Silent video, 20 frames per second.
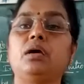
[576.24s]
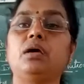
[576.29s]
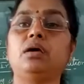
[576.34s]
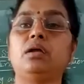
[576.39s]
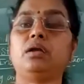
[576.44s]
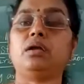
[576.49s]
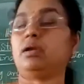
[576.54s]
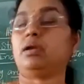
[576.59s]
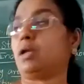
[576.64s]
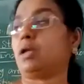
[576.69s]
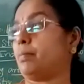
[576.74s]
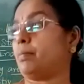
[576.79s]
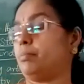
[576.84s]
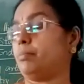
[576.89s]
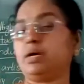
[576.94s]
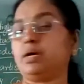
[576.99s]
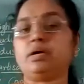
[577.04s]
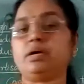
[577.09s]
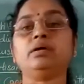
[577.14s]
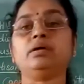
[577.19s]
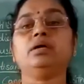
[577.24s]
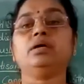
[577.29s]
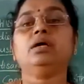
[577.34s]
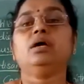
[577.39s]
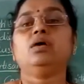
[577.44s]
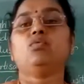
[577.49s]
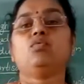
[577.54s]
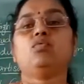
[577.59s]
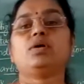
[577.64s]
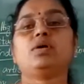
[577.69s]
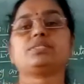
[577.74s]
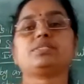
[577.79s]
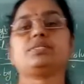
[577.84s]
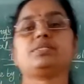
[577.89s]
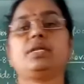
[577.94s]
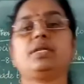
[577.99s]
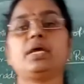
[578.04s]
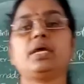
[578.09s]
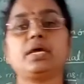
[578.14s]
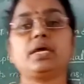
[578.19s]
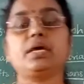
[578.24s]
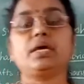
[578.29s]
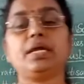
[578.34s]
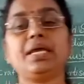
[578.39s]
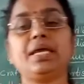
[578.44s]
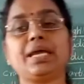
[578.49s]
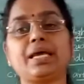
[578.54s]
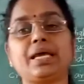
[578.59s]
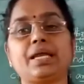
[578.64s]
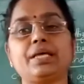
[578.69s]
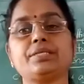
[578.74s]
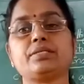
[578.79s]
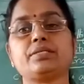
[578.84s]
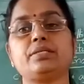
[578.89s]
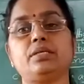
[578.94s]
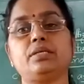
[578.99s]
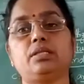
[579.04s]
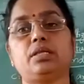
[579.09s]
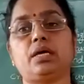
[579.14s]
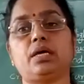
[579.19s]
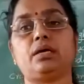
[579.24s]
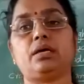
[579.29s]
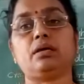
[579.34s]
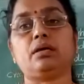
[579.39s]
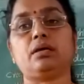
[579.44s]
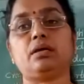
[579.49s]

number was decreased there,